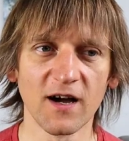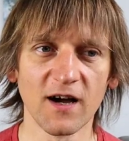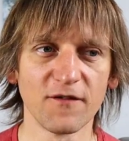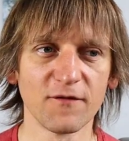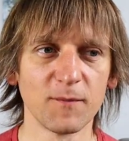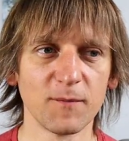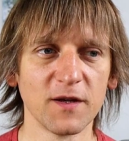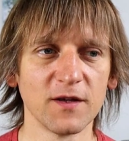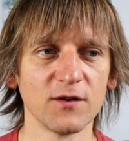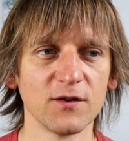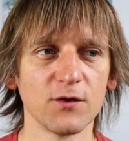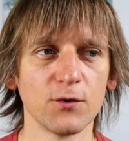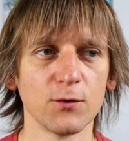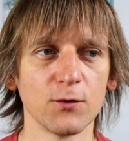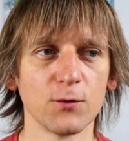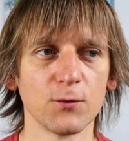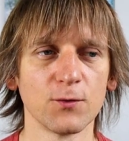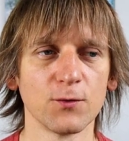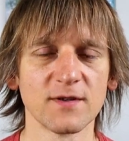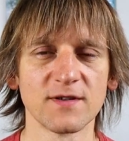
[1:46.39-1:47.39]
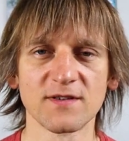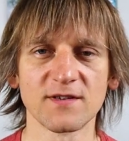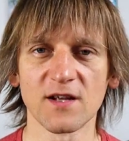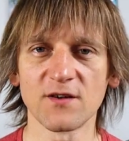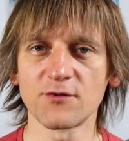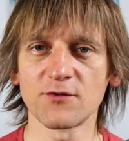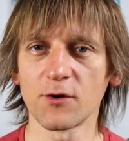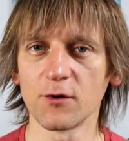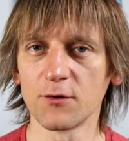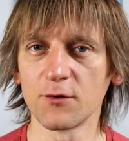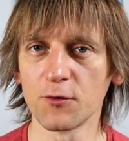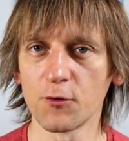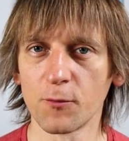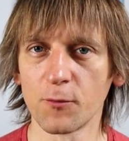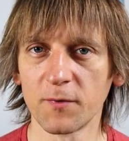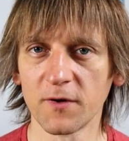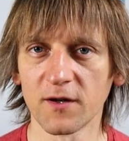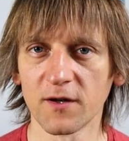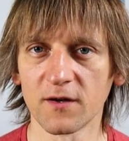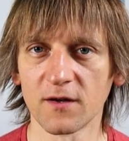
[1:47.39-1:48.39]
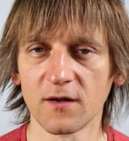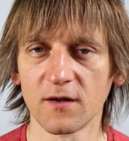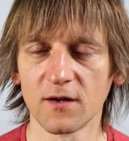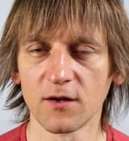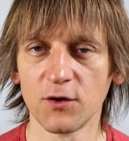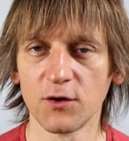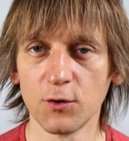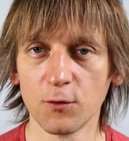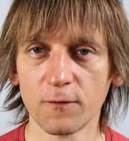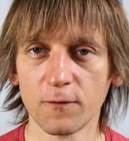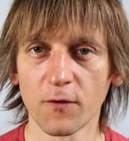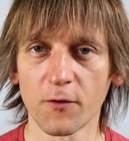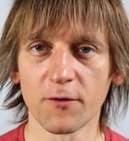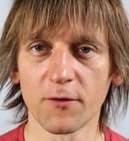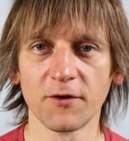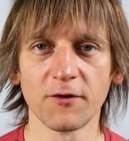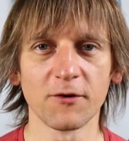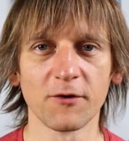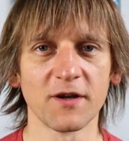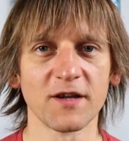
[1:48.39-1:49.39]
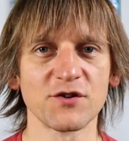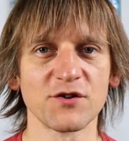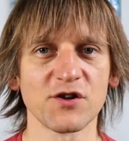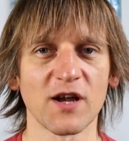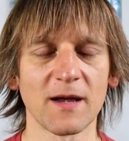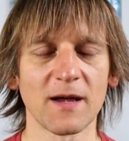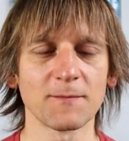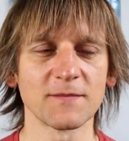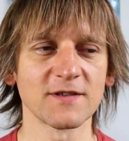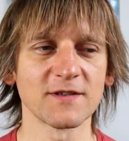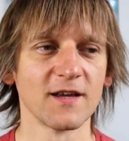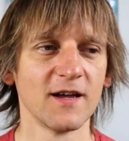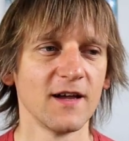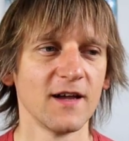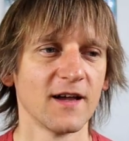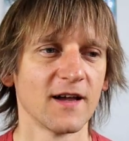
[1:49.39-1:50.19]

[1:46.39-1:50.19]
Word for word: I've been to Central European Youth Orienteering Champs,